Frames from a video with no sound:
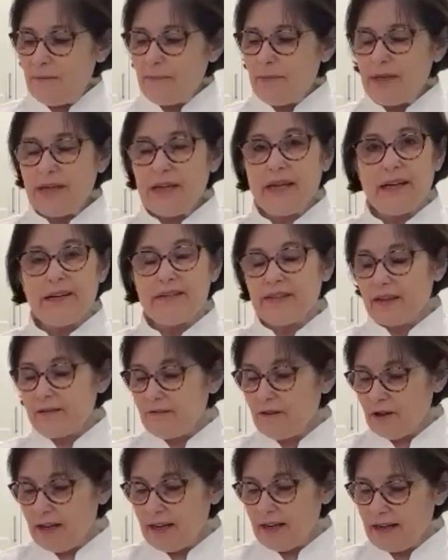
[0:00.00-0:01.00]
because
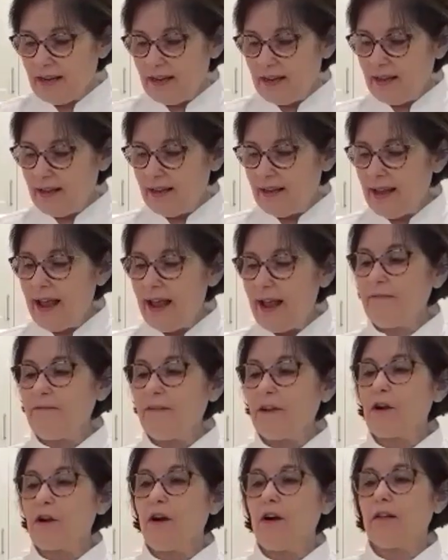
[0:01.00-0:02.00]
I've got
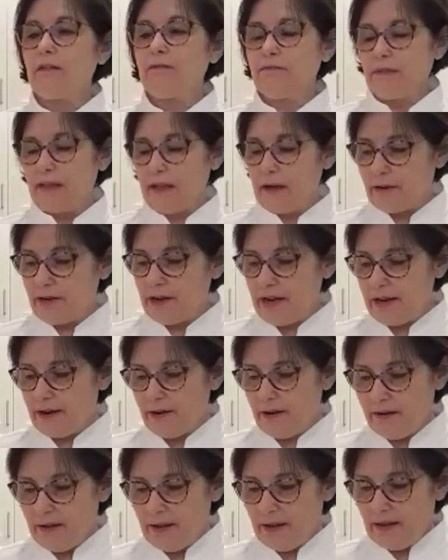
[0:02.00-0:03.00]
half a cauliflower
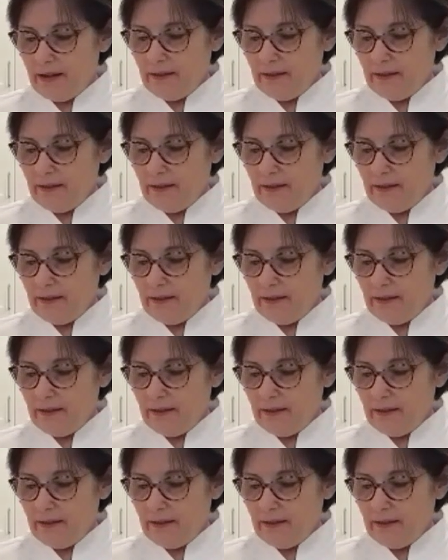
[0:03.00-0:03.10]
here.